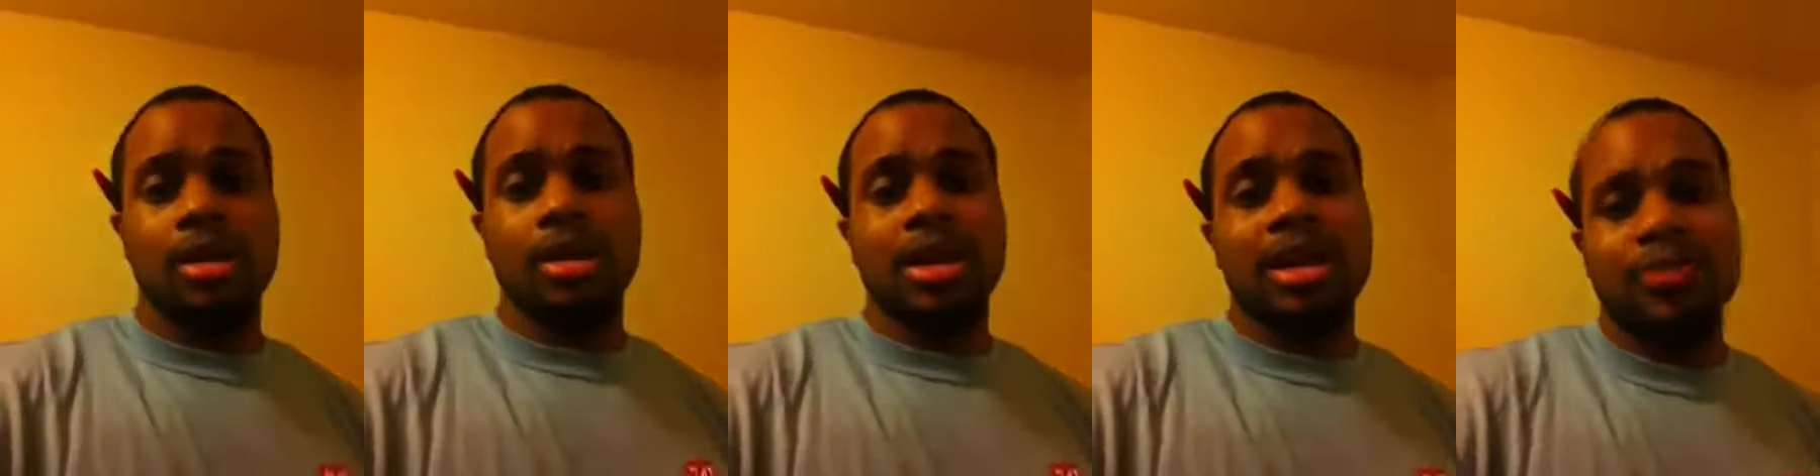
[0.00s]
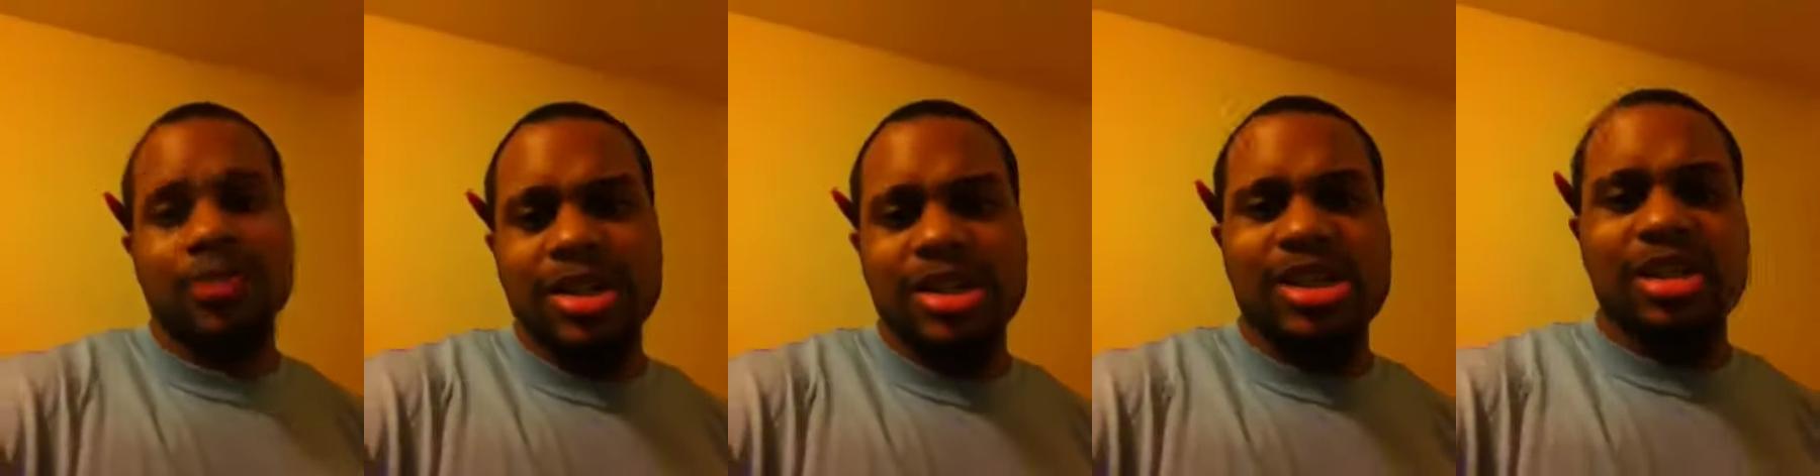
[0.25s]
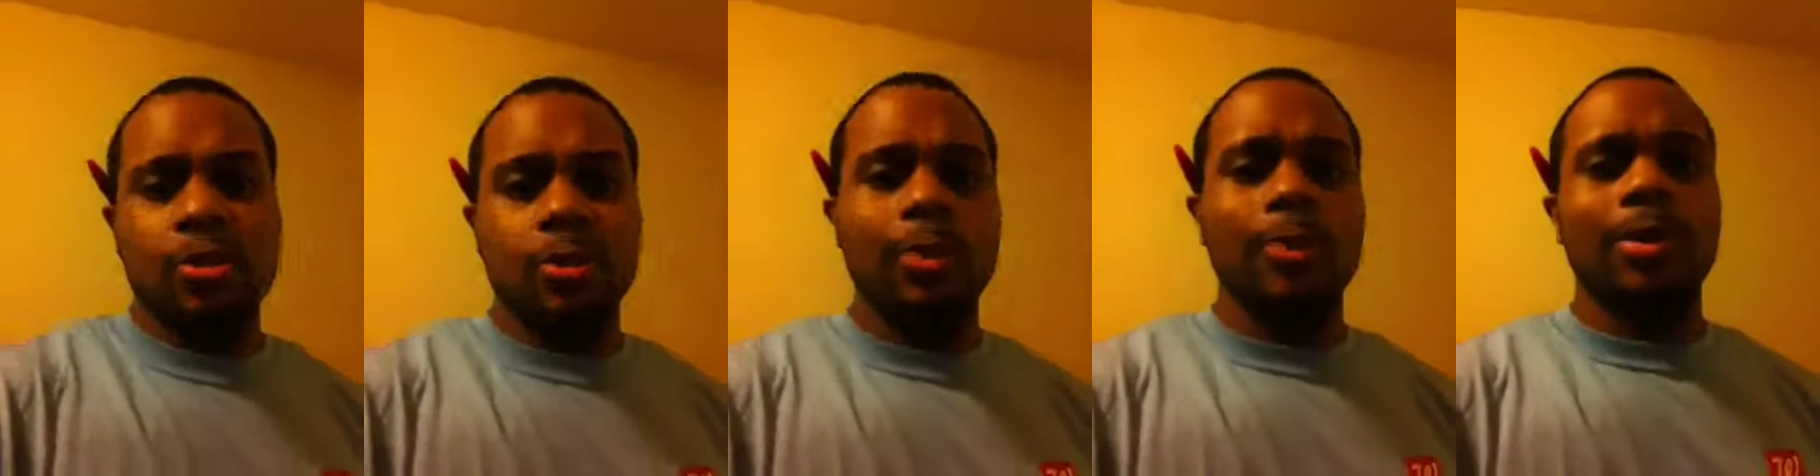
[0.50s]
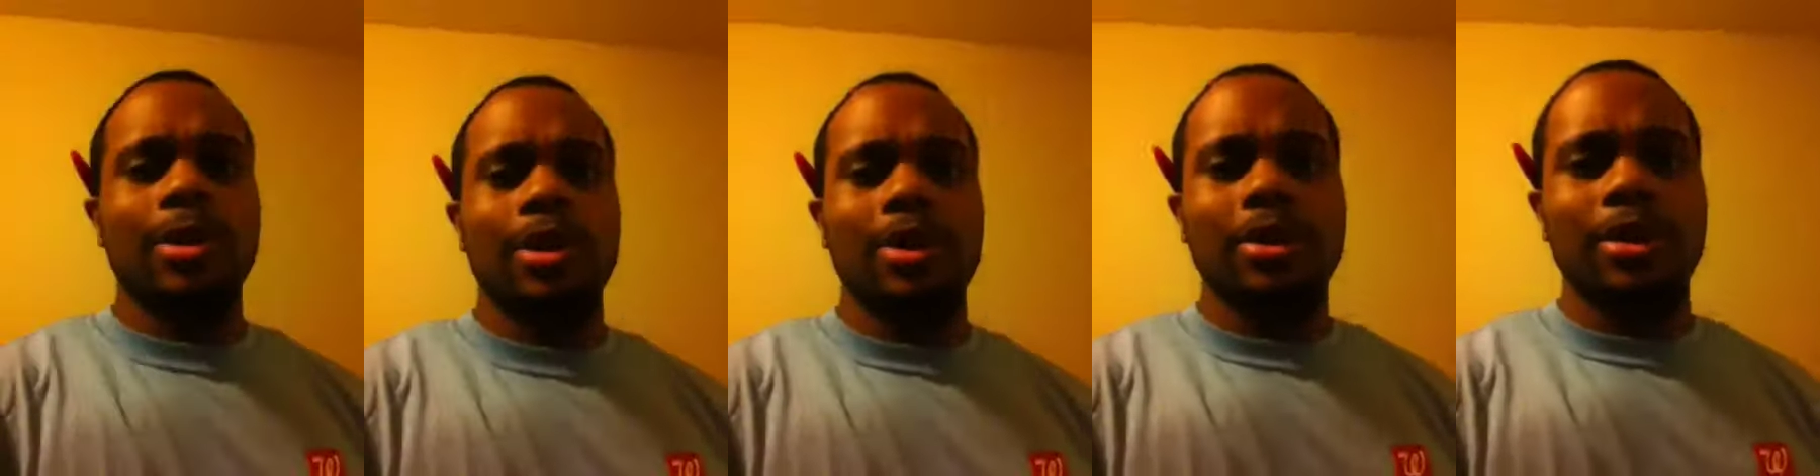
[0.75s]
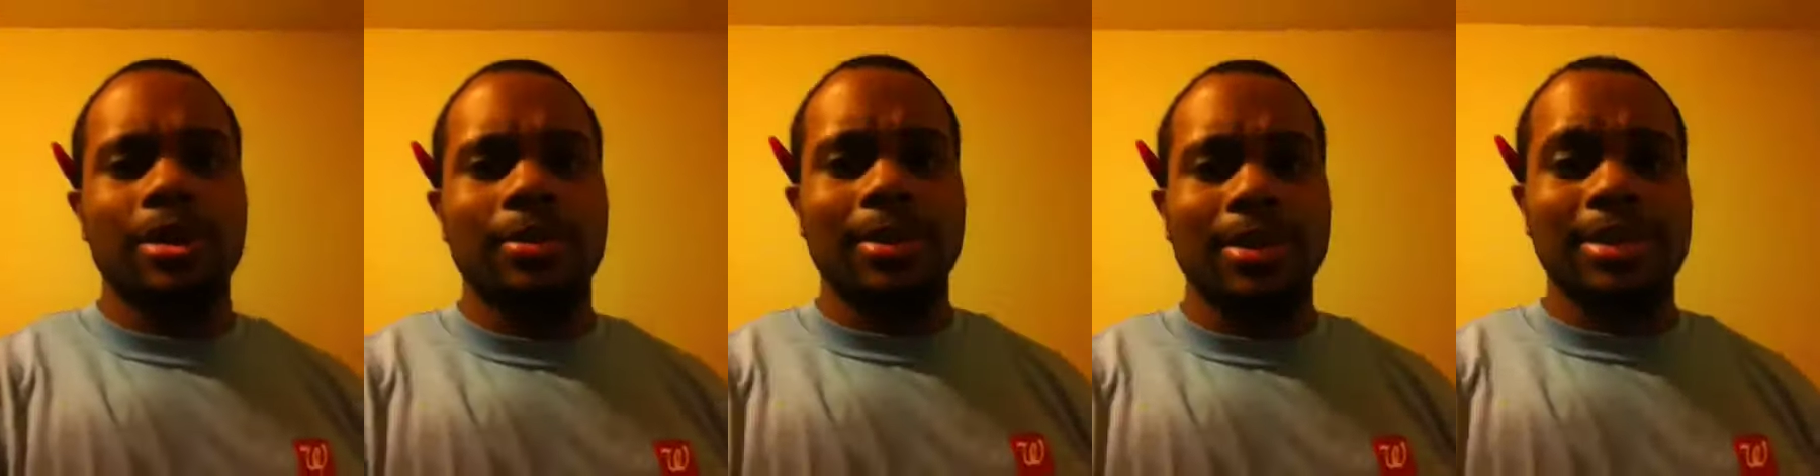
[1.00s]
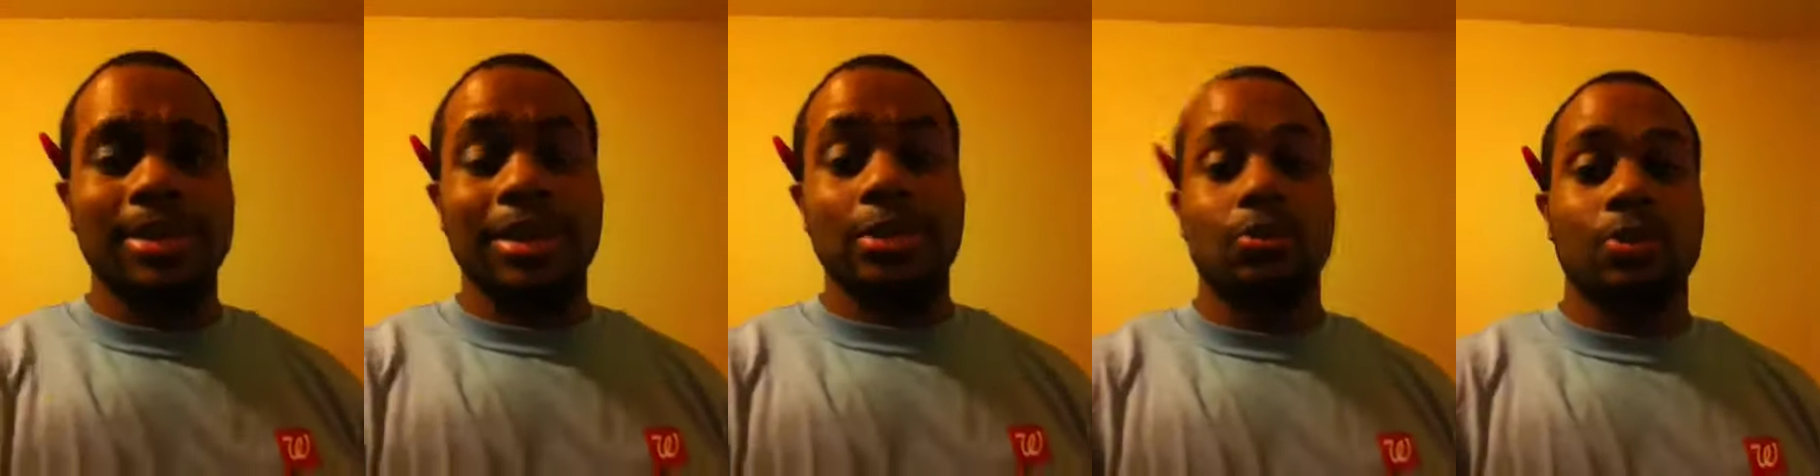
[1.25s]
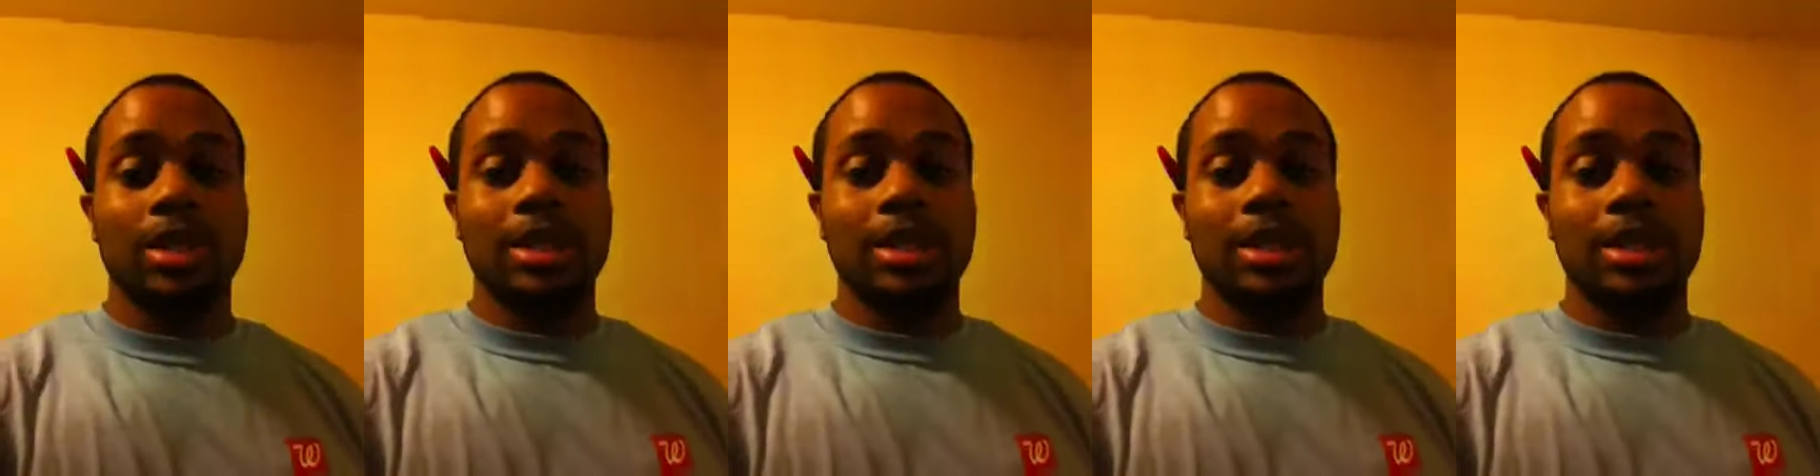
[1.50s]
And eventually we will, you hear me? Because that's